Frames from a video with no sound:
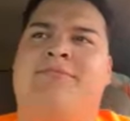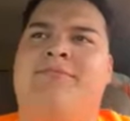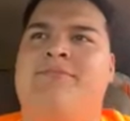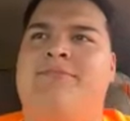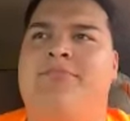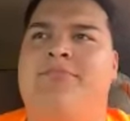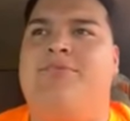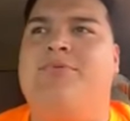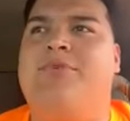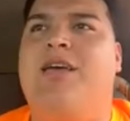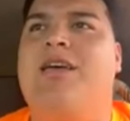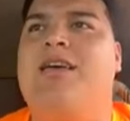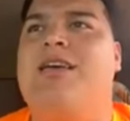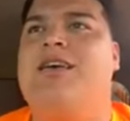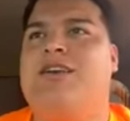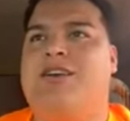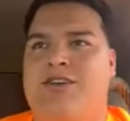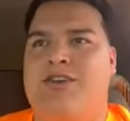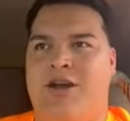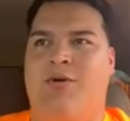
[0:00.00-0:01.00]
you
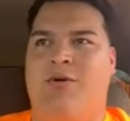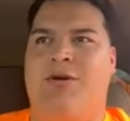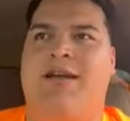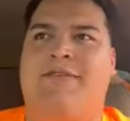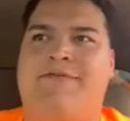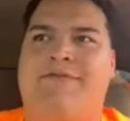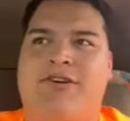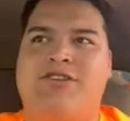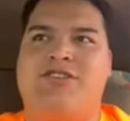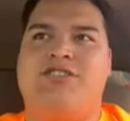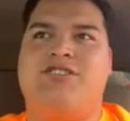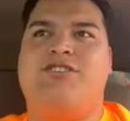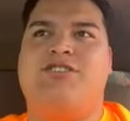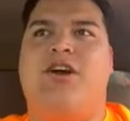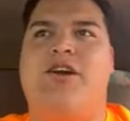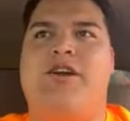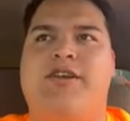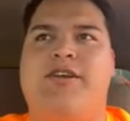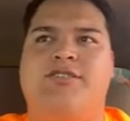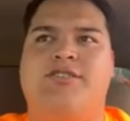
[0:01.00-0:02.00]
know, when I first
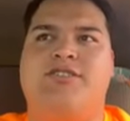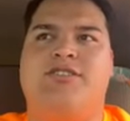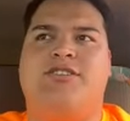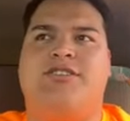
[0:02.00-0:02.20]
started,